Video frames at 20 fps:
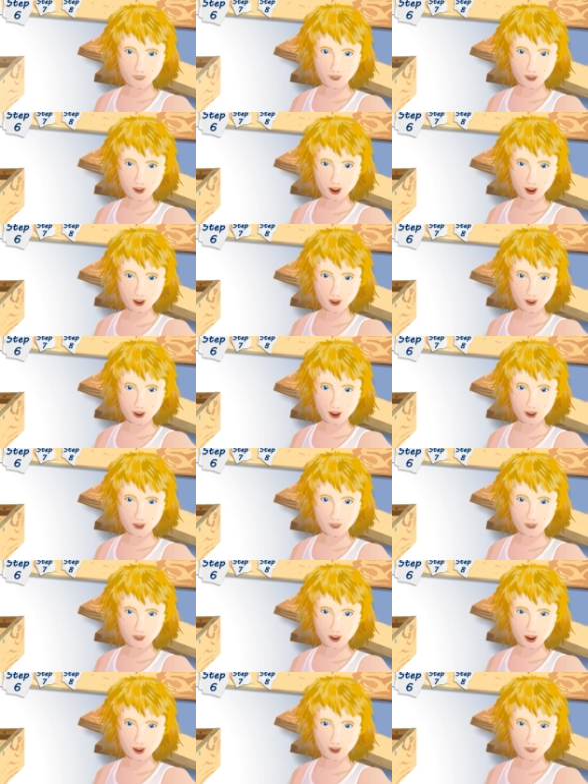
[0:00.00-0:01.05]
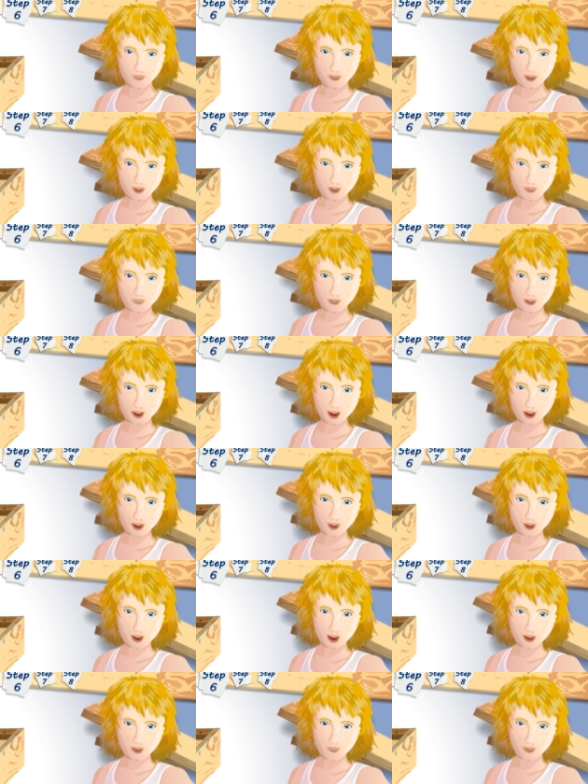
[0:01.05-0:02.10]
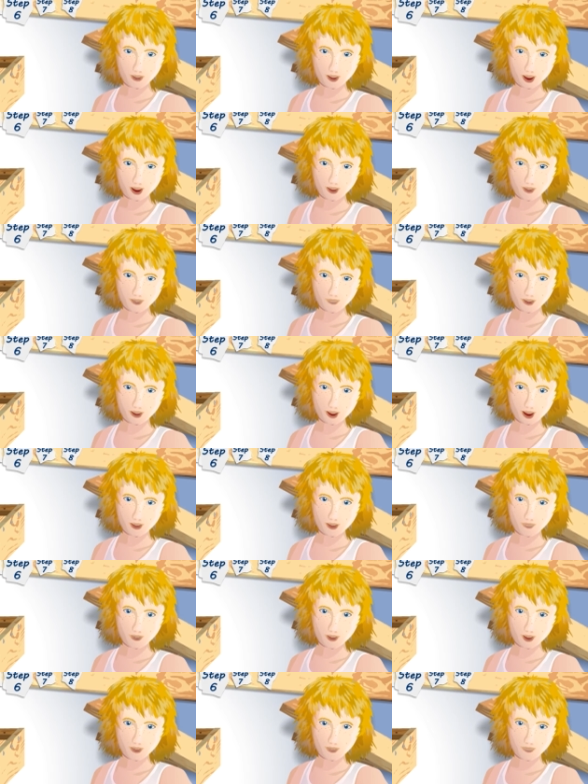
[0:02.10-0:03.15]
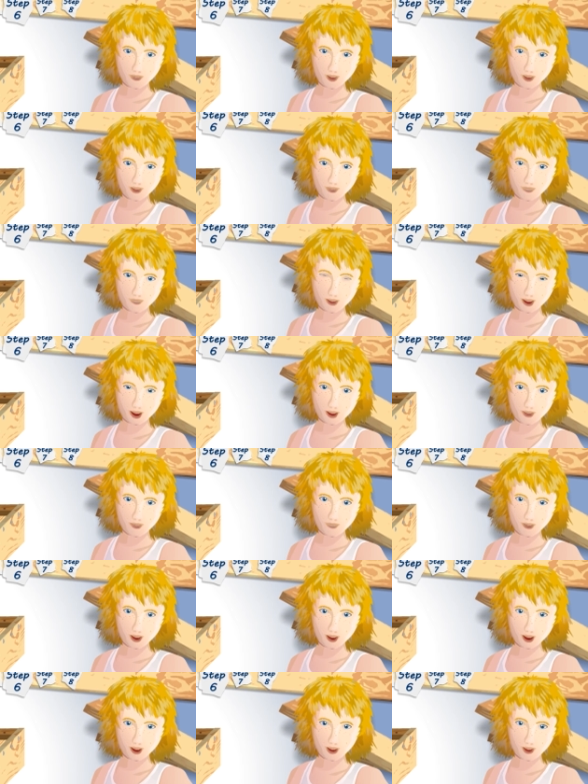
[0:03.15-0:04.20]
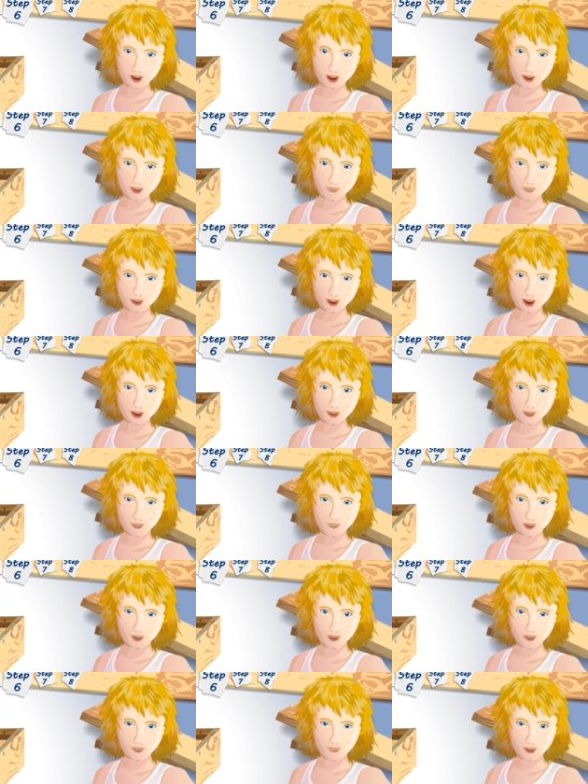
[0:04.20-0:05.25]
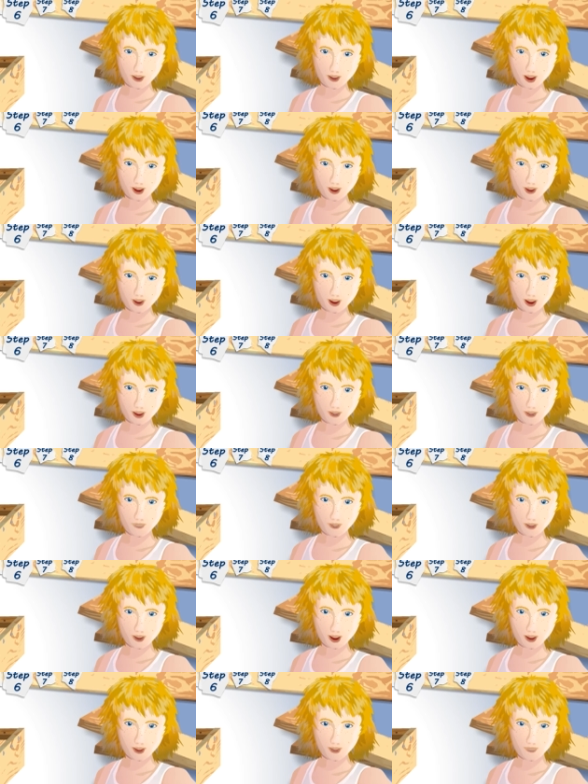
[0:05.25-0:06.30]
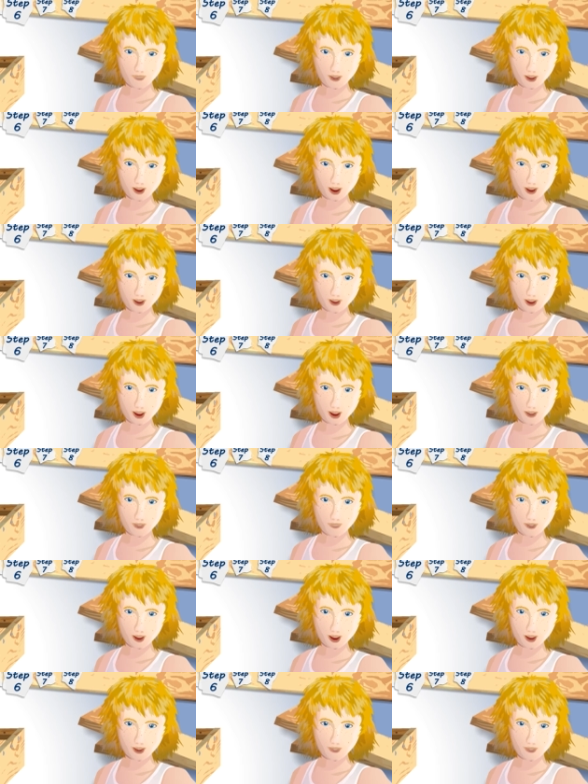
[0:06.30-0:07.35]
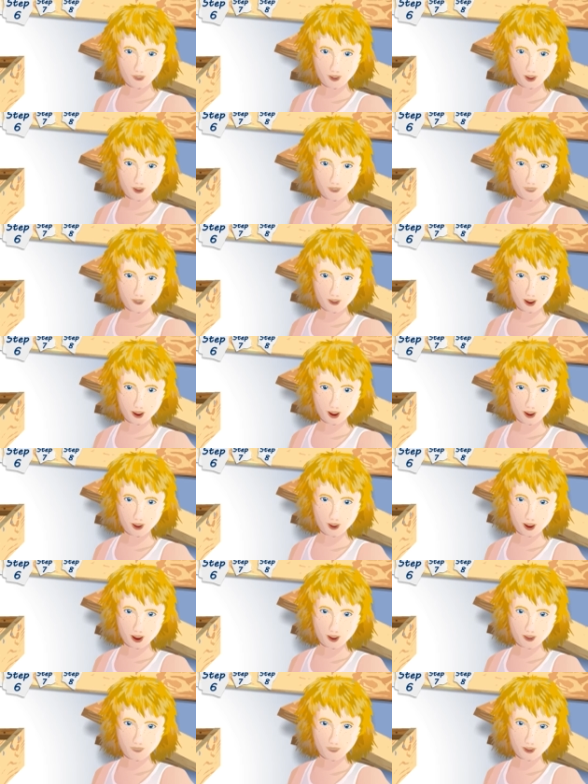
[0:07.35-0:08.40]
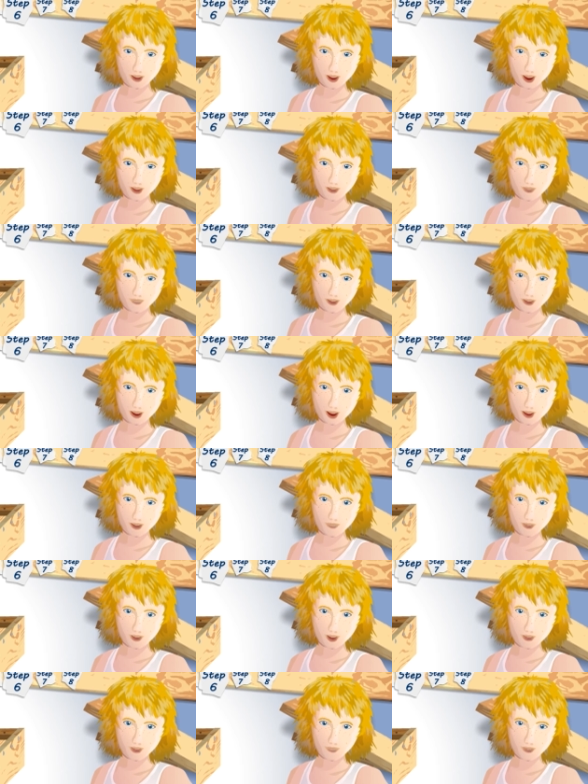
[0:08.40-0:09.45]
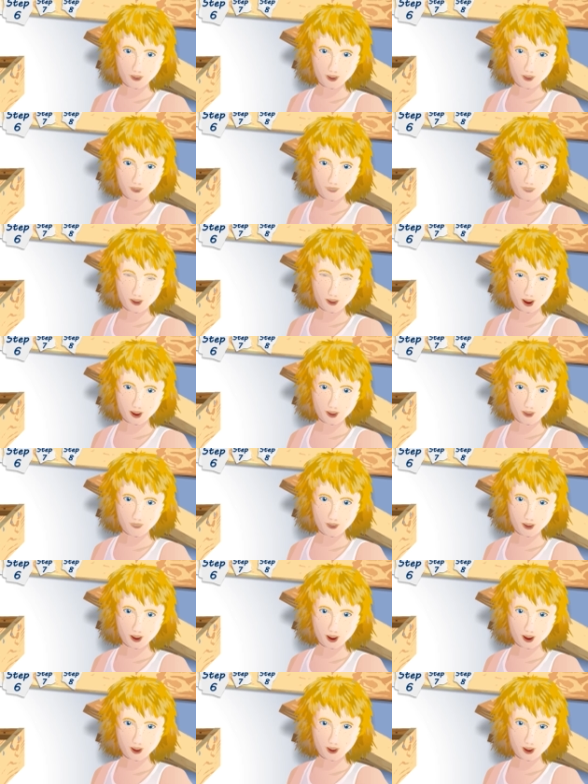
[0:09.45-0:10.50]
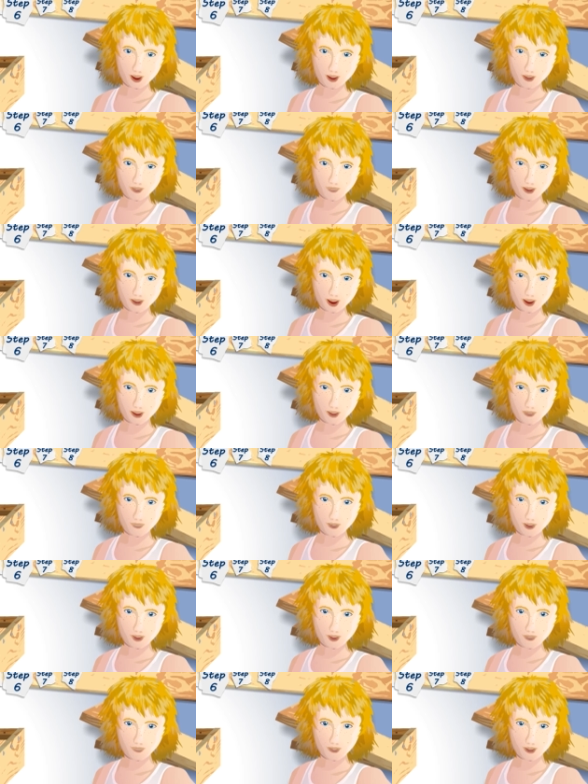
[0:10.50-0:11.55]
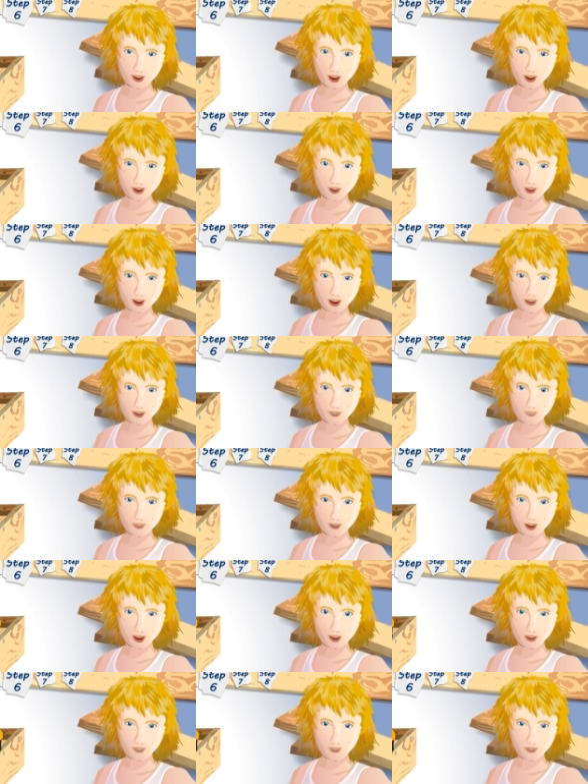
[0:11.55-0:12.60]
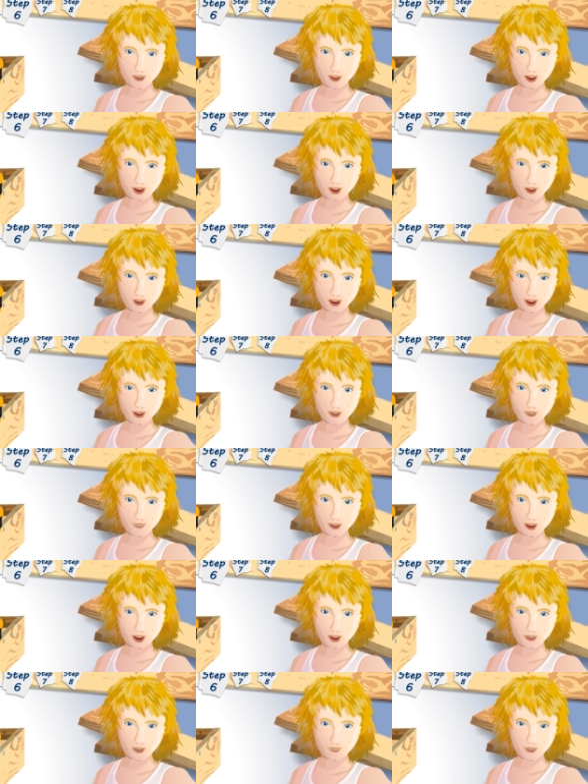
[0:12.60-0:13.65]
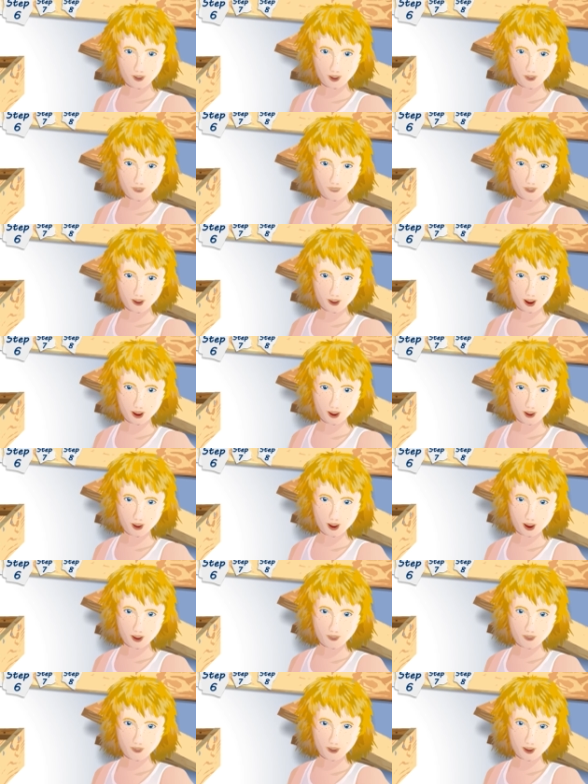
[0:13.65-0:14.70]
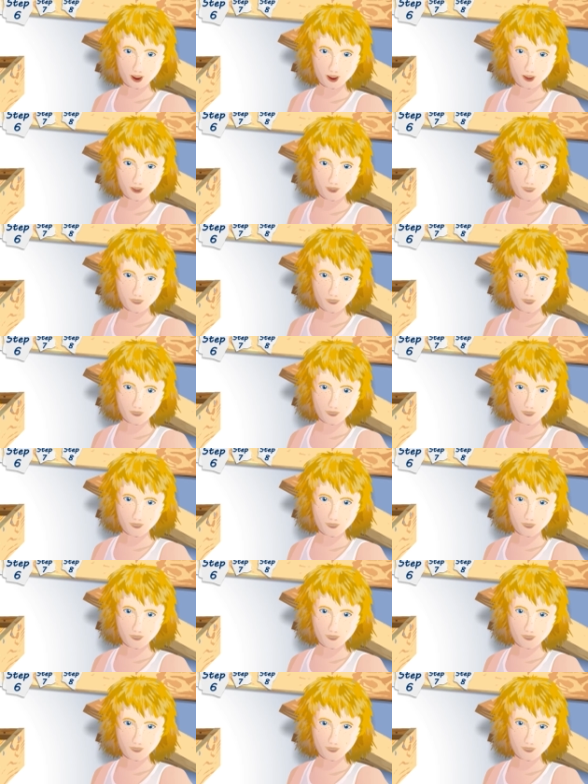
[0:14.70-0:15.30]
Step 6. Axle assembly. Position your axle brackets on the steering rack for a good fit and using the pencil, mark the location of the screw holes. With the drill, pre-drill these holes and the screws, then drill the brackets into place.